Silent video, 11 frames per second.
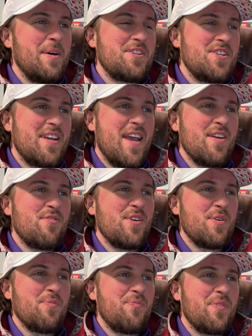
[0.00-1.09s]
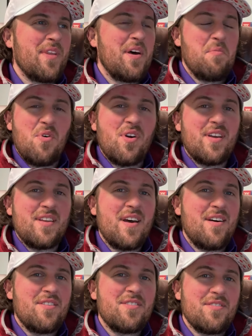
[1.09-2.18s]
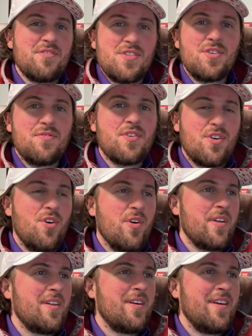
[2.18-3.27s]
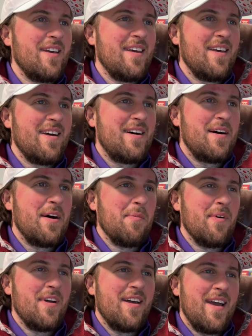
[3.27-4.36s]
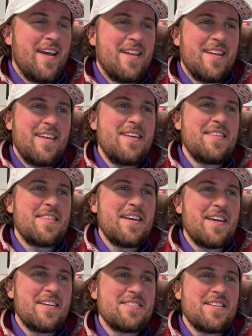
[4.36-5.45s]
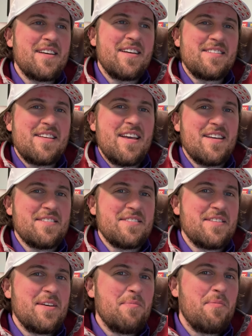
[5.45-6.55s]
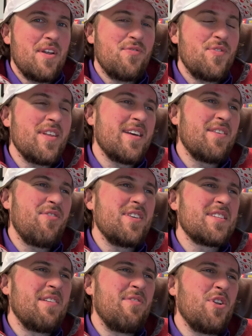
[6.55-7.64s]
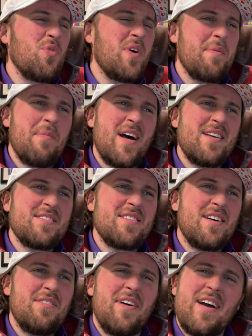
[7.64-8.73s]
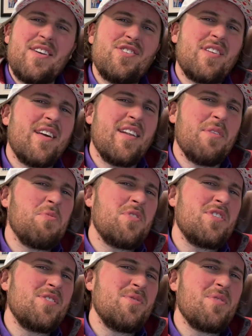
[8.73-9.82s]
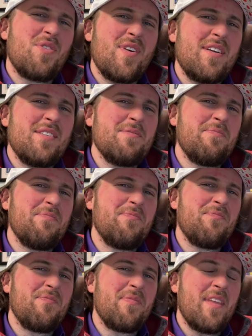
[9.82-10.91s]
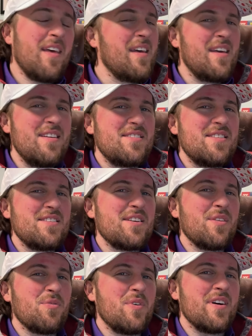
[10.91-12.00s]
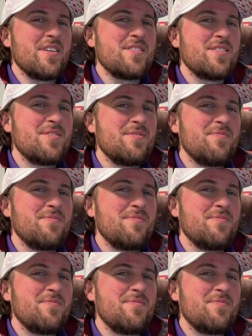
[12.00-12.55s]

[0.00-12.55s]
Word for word: She gave him a Morgan dollar, a silver coin, um, and he thinks it's his, but I feel like if he's giving away my stuff, I should get it. Wouldn't you agree? He sees otherwise.